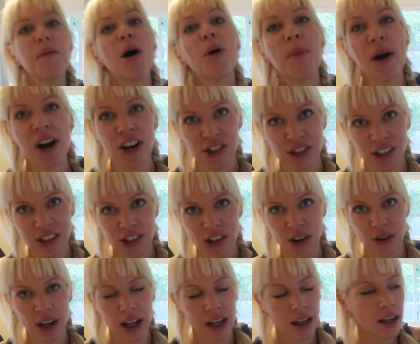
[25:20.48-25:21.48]
I'm partially
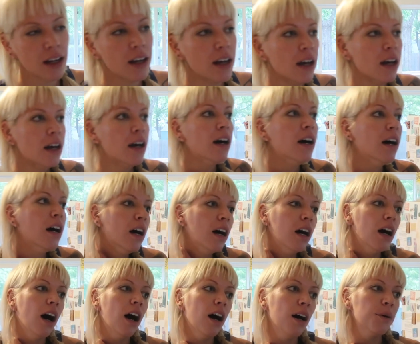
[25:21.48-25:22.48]
joking.
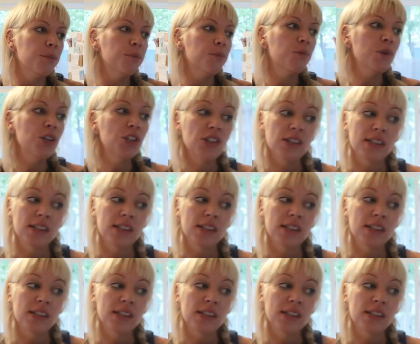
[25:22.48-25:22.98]
We